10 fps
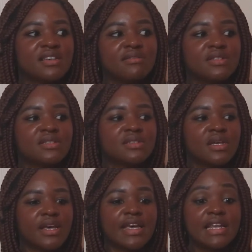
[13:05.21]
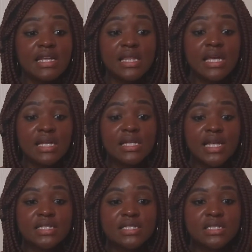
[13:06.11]
It was anything
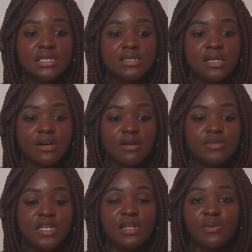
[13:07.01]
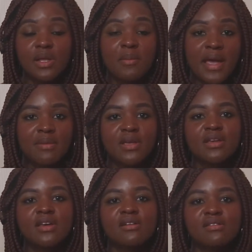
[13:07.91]
that's dealing with a baby,